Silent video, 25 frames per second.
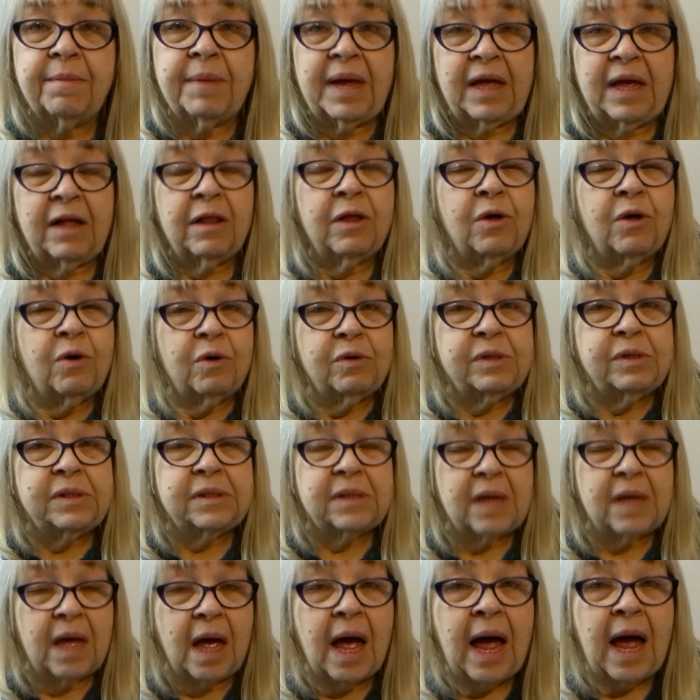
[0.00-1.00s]
My
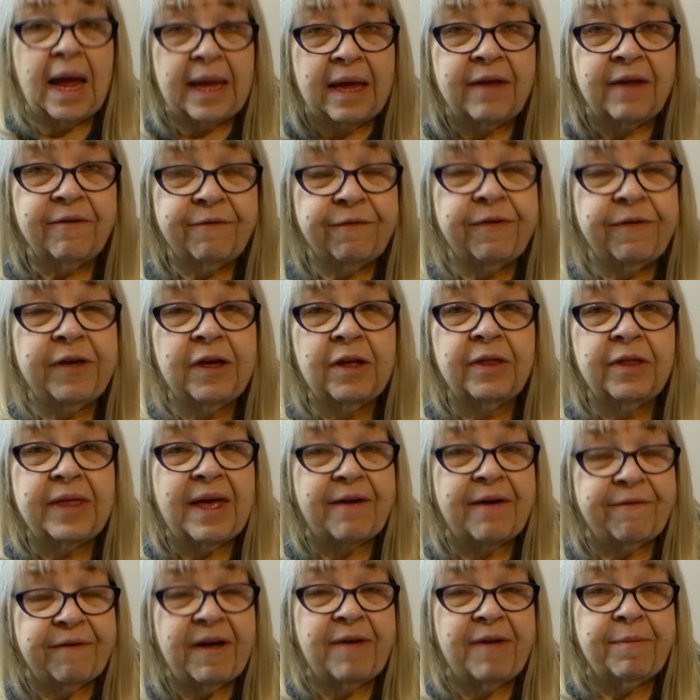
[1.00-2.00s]
clothes, I can feel
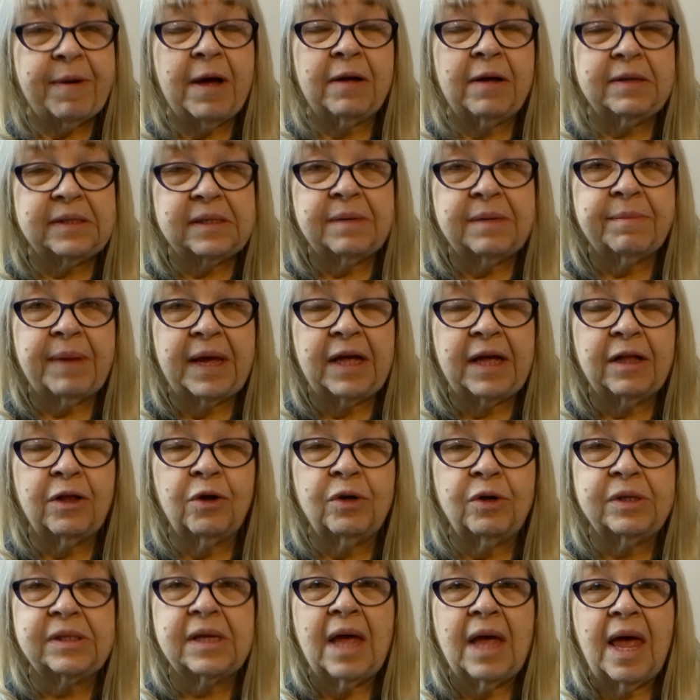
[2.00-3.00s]
that 5 pounds in my
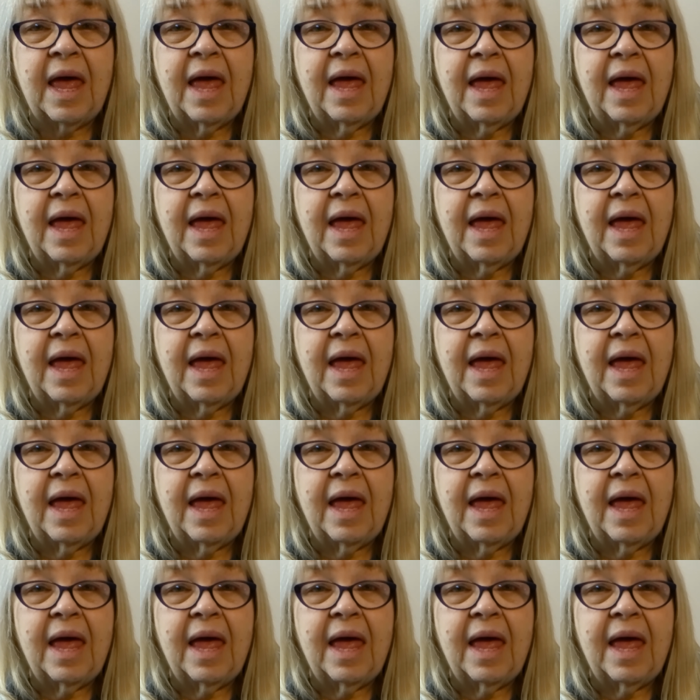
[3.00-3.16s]
clothes,